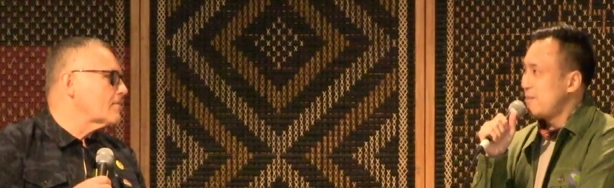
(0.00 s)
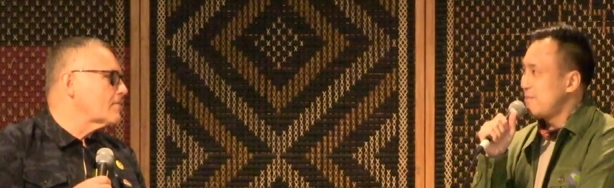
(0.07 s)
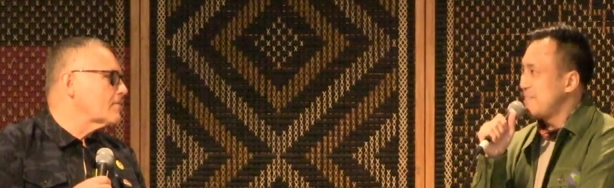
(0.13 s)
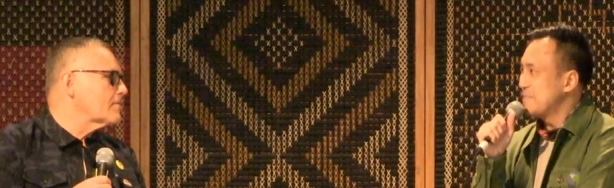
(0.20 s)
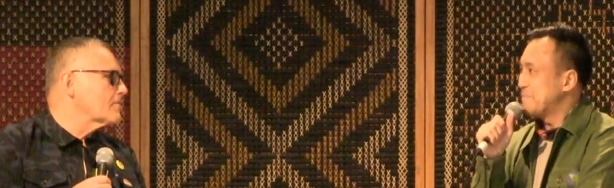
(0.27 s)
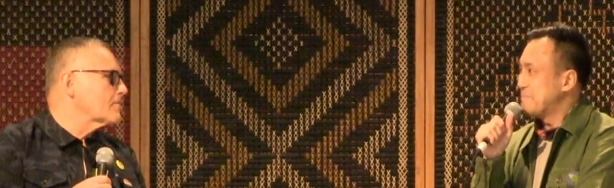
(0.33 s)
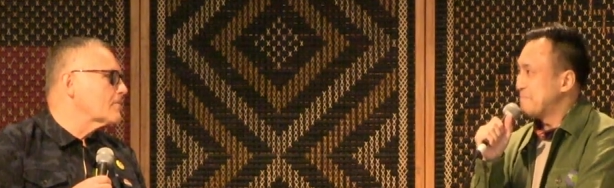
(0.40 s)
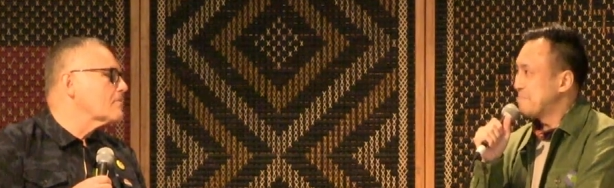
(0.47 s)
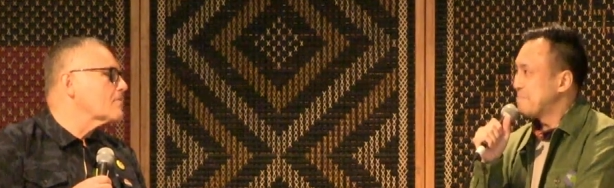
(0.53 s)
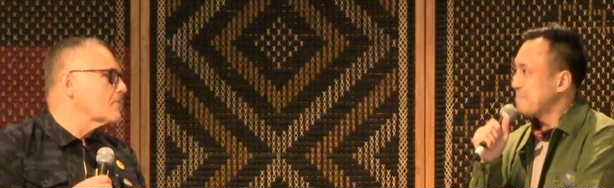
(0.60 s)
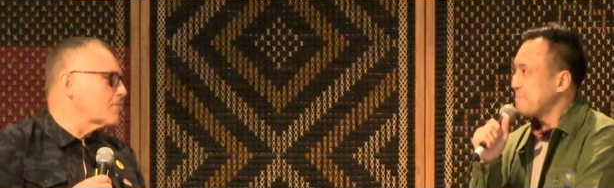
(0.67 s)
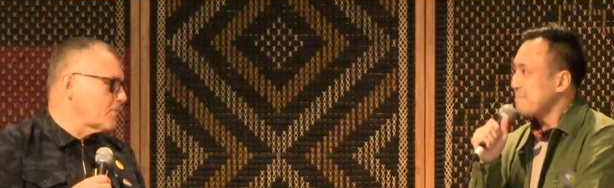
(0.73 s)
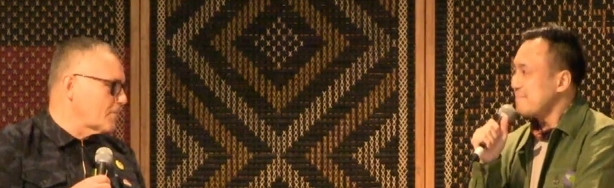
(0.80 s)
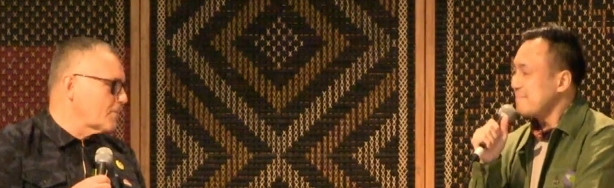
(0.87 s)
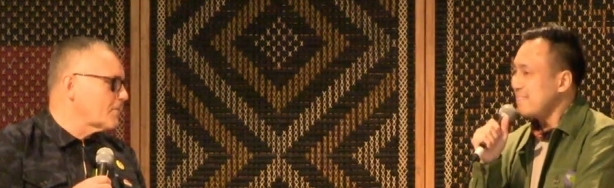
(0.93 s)
Speaker 1: laureate.
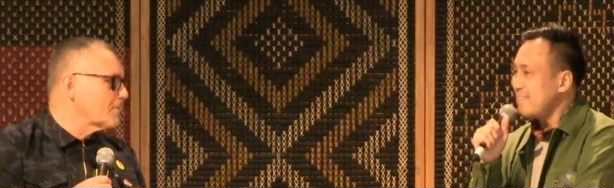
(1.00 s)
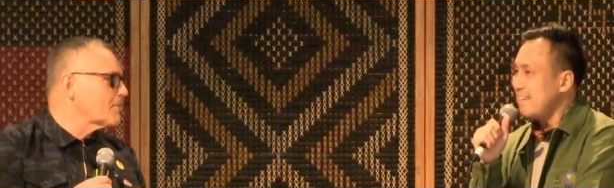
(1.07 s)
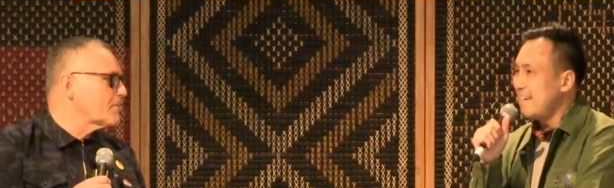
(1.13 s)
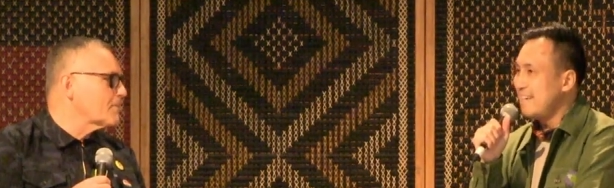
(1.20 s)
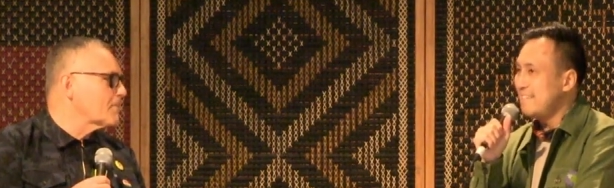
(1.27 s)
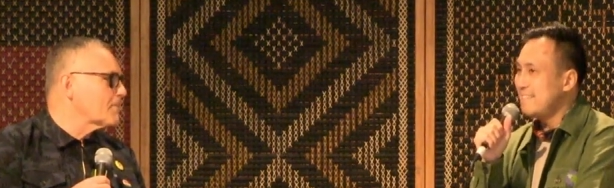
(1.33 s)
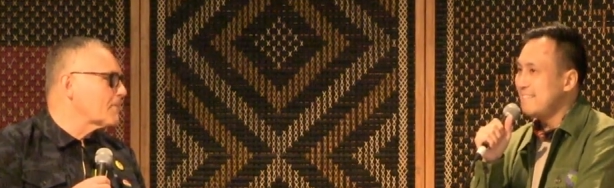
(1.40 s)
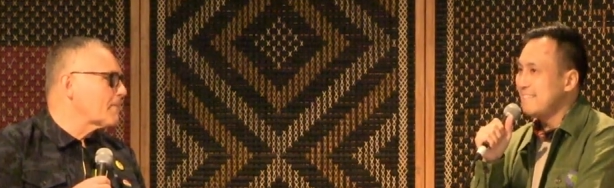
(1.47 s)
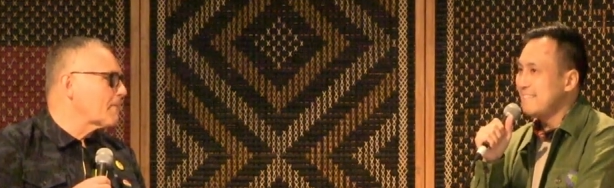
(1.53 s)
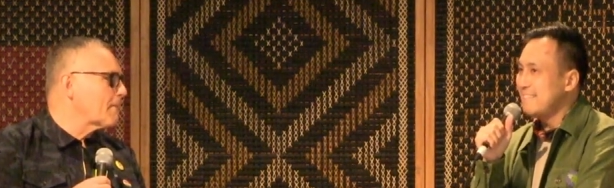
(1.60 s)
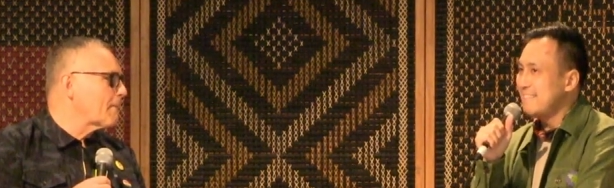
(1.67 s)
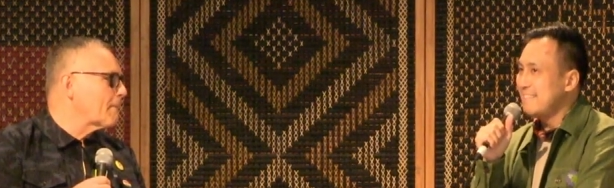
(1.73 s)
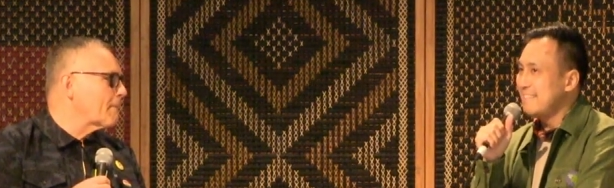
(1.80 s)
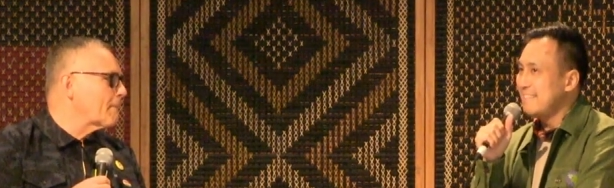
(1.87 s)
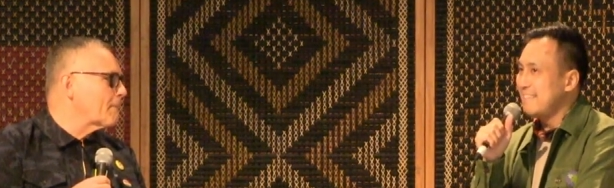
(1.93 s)
Uh,
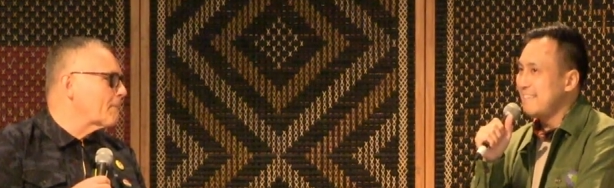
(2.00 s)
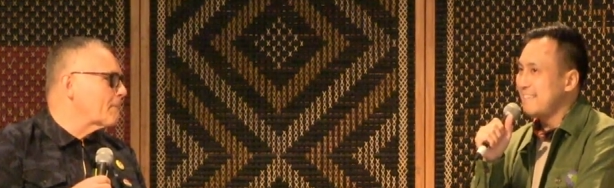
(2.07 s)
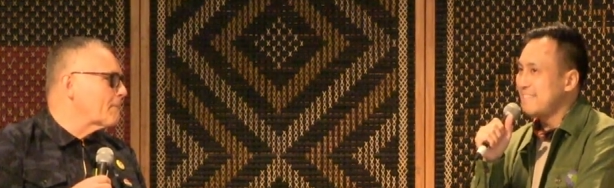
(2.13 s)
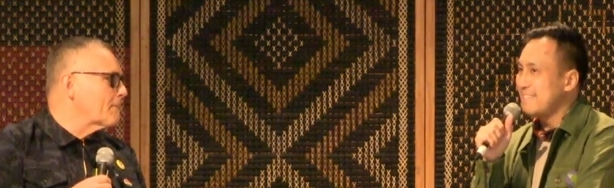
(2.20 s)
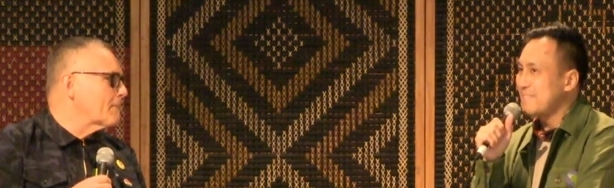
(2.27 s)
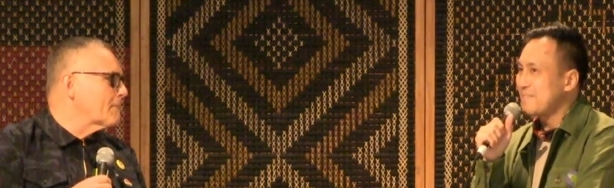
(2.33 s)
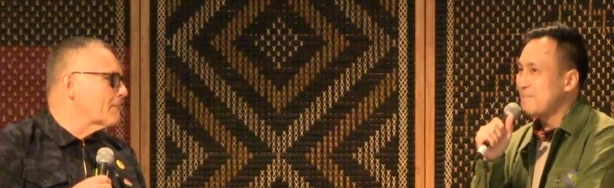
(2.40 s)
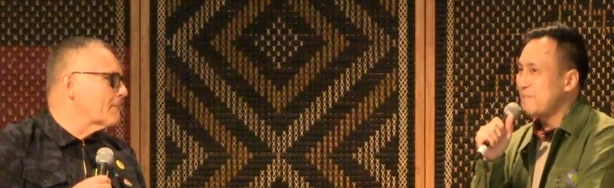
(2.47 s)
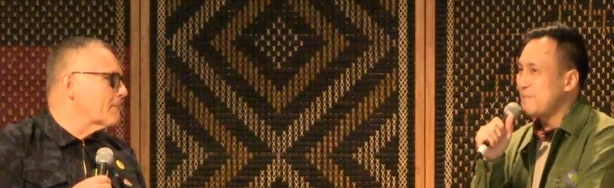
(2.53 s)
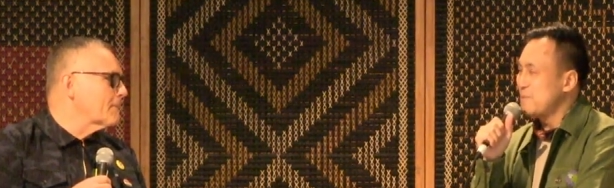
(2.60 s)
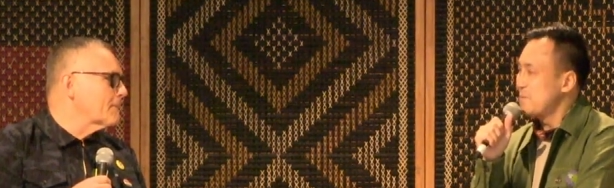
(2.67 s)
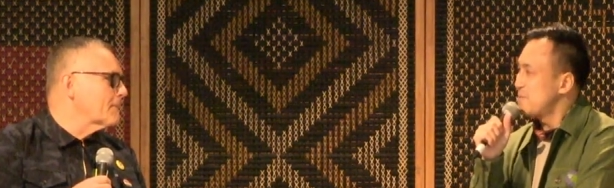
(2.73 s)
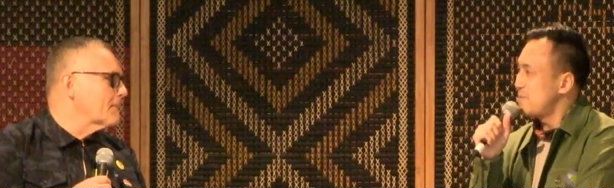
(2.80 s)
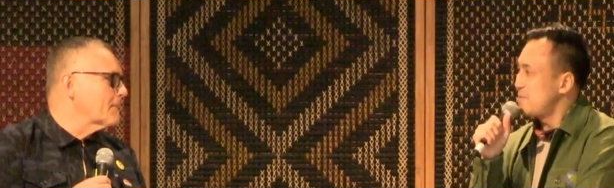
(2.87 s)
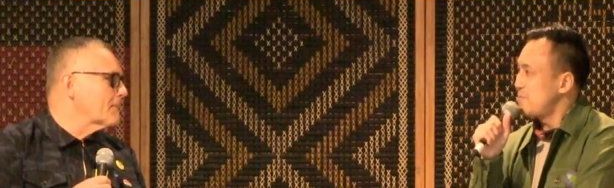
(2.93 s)
it just
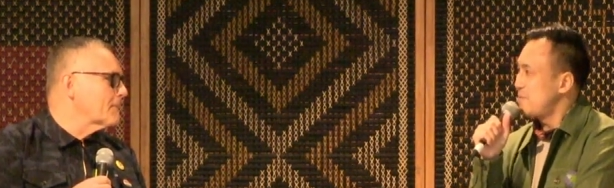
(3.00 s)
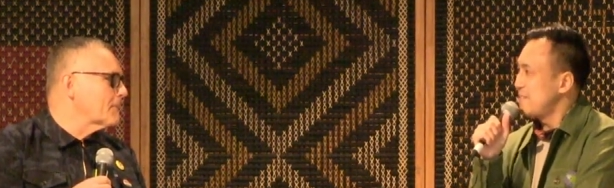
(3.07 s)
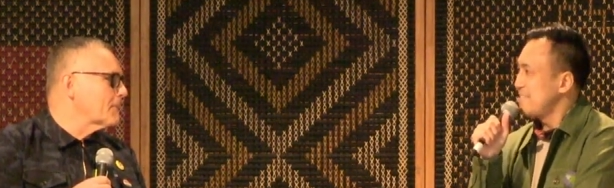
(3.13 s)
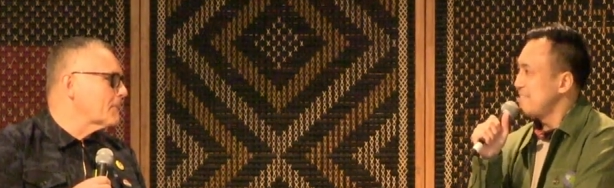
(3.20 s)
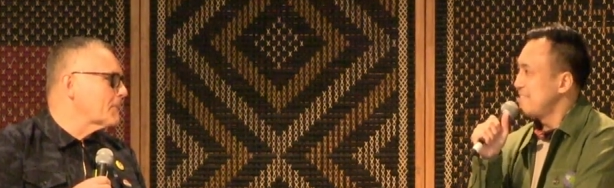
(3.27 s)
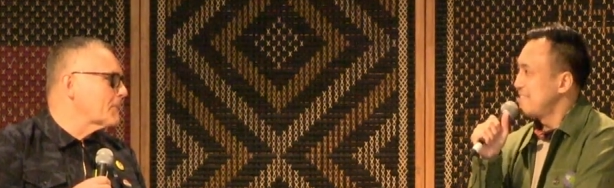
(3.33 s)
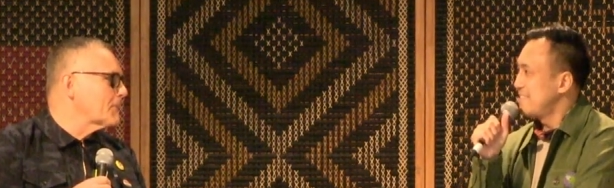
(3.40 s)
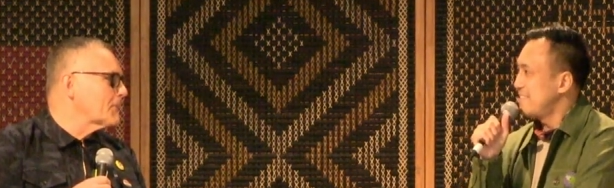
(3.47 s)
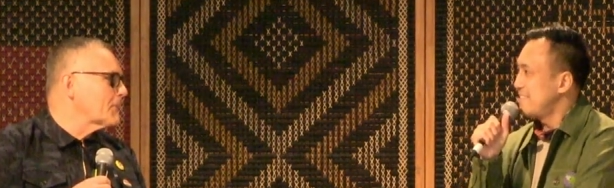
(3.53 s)
feels surreal,